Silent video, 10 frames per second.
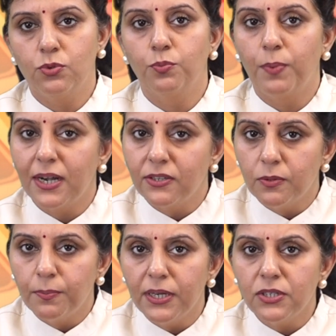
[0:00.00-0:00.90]
to
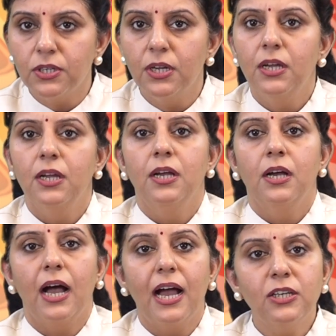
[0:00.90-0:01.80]
participate
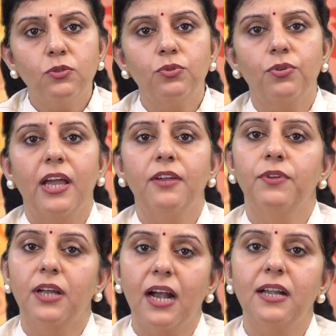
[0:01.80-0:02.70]
and to
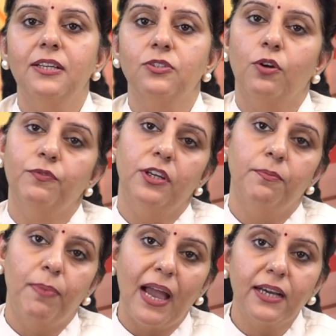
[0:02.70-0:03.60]
thrive regardless of their
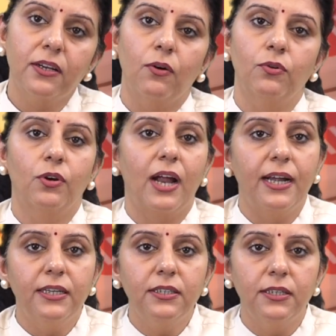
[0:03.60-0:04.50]
background or
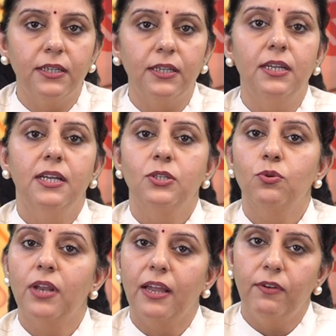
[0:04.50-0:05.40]
identity
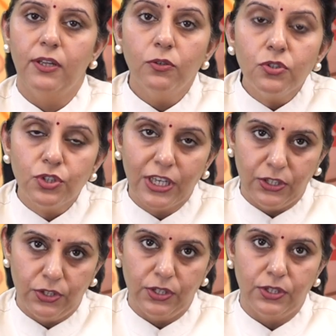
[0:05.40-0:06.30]
to livelihood
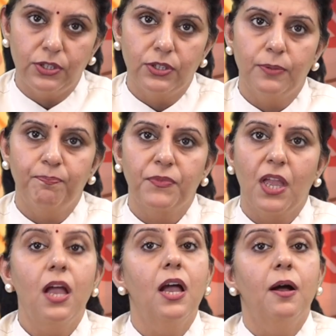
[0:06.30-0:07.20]
changes.
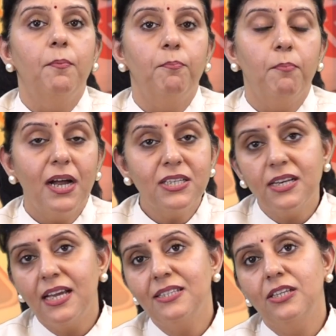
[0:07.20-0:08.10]

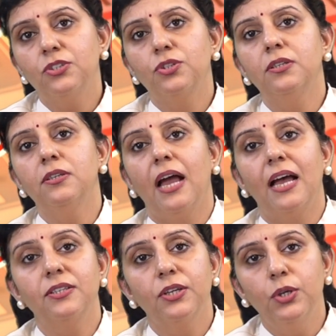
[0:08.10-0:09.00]
Marginalization
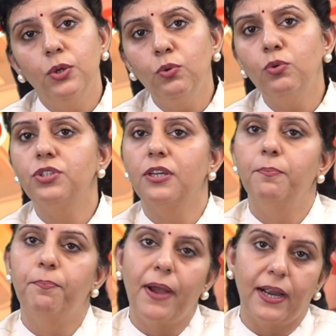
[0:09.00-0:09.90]
has a huge
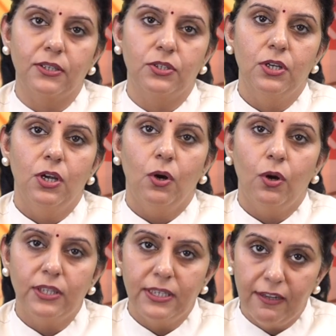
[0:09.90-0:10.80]
impact
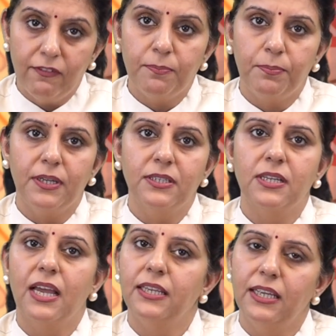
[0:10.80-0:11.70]
on the
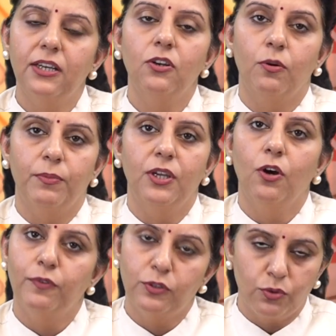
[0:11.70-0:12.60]
development and economy
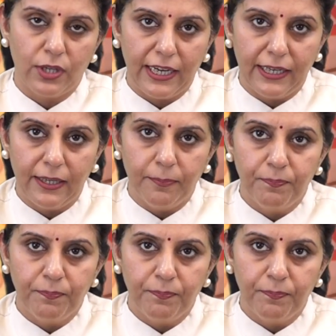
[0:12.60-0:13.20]
of a society.